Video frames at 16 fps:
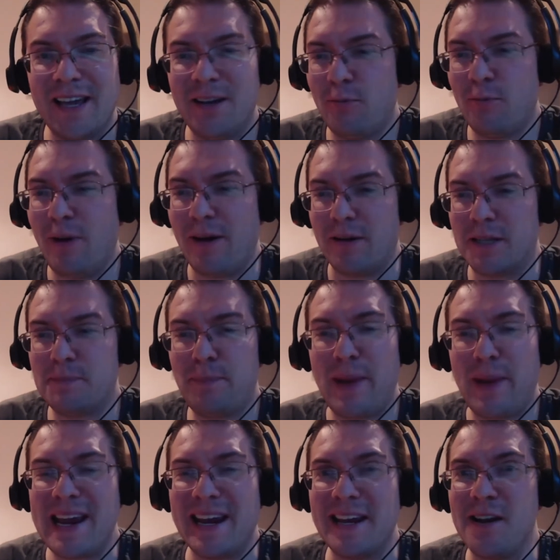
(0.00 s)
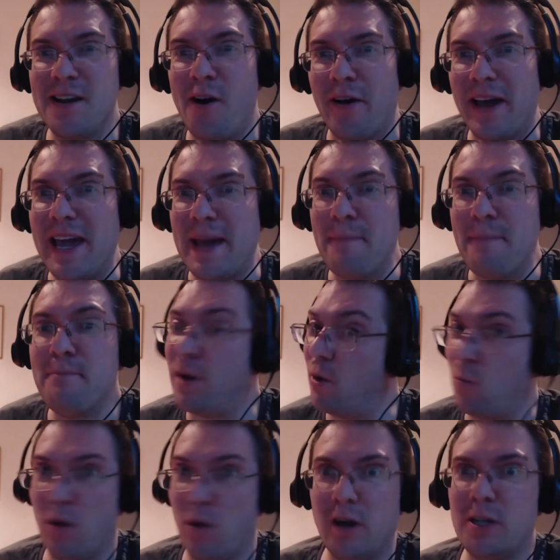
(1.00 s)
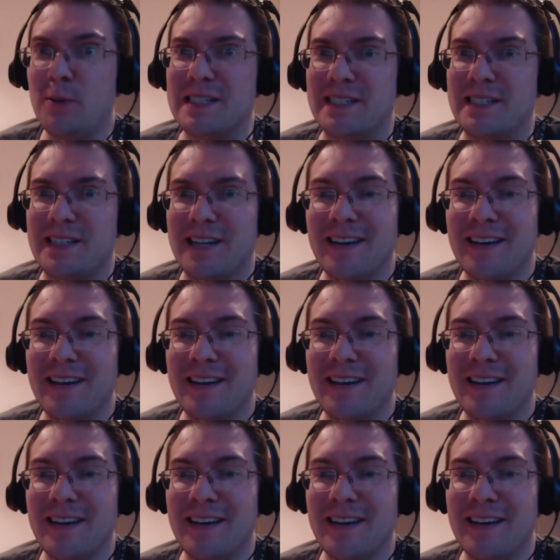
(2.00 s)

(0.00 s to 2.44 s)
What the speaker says: Well, it's blatantly not him, but what a twist.